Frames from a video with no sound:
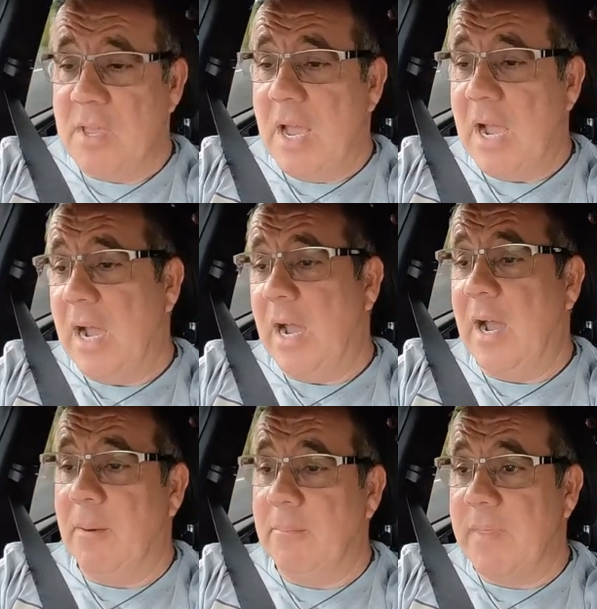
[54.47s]

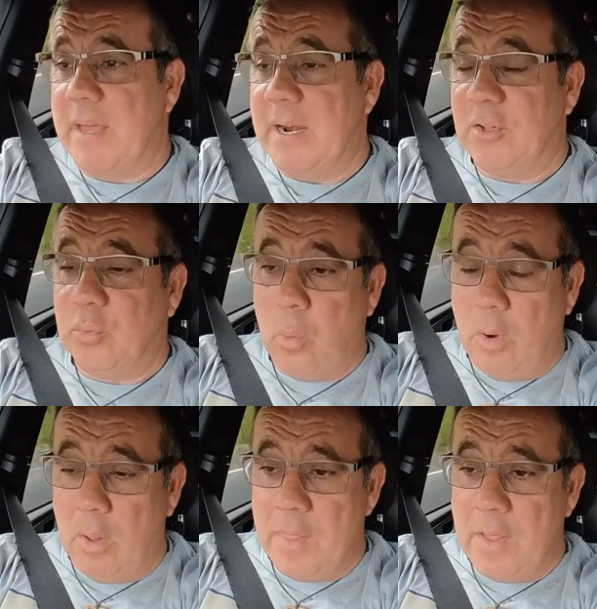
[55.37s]
There is
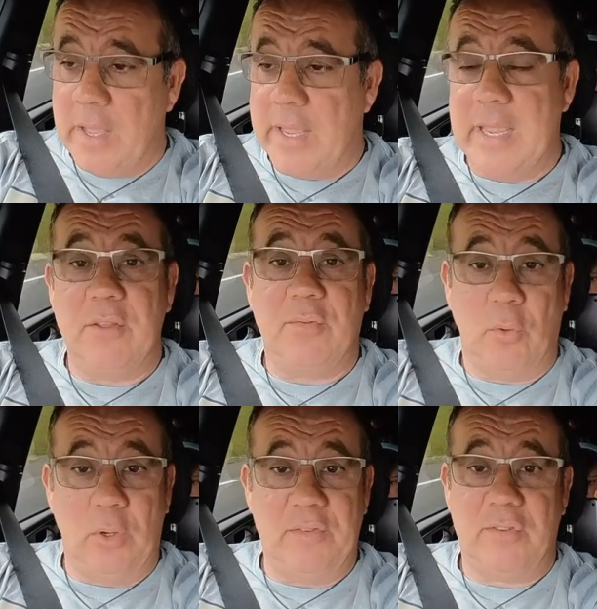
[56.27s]
one that is
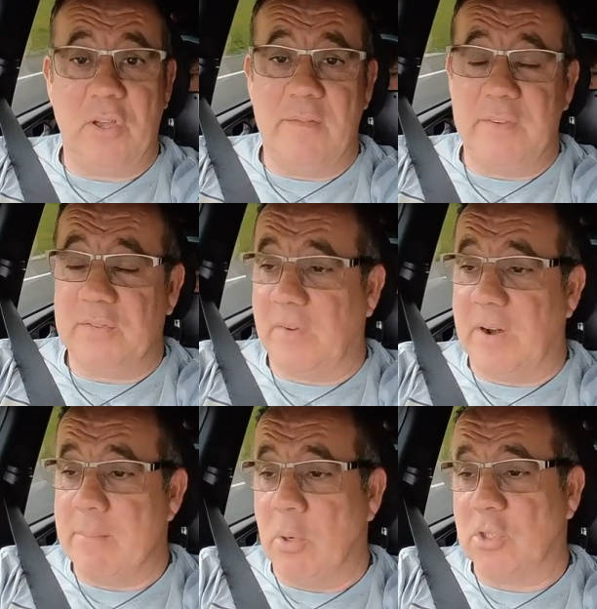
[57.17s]
fully serviced,
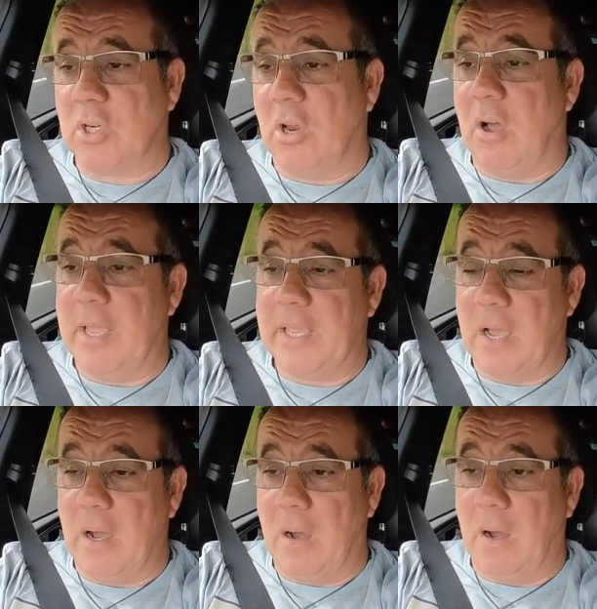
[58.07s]
very much
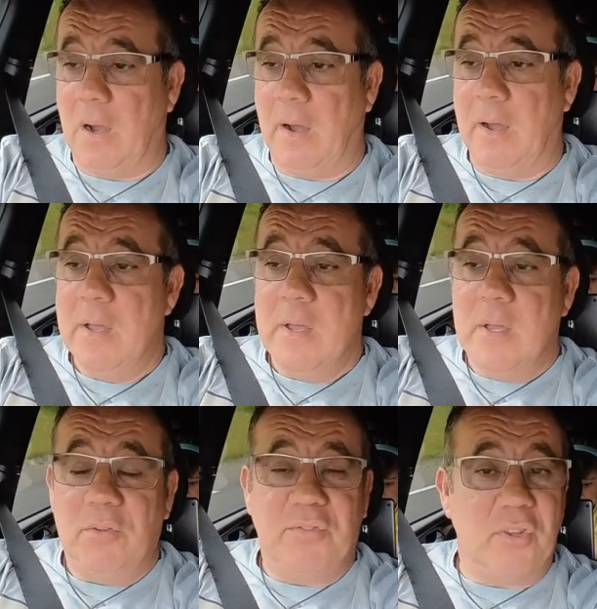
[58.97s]
like our
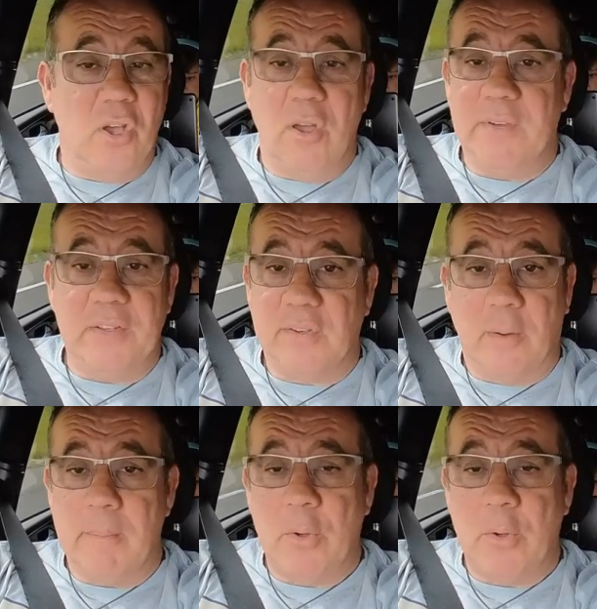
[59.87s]
service, our